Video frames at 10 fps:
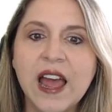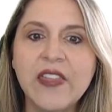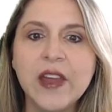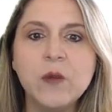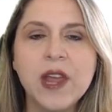
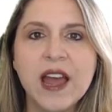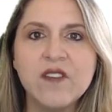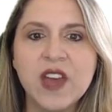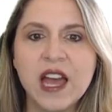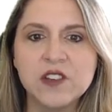And then we
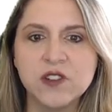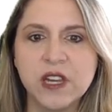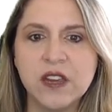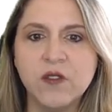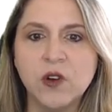have the Azure
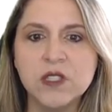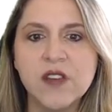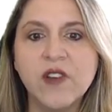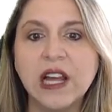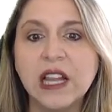Key Vault.
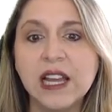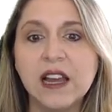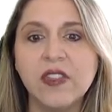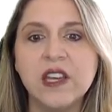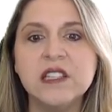If I click
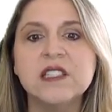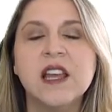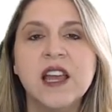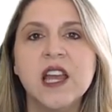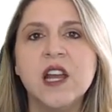on this,
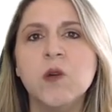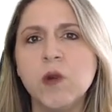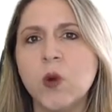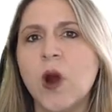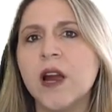it'll
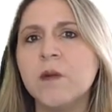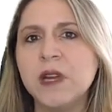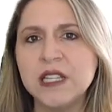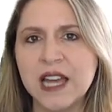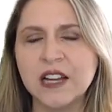require
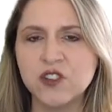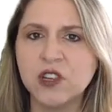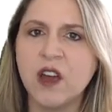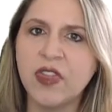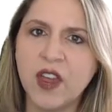me to
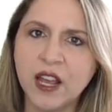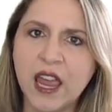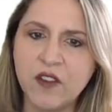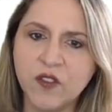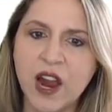actually
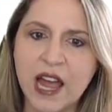authenticate for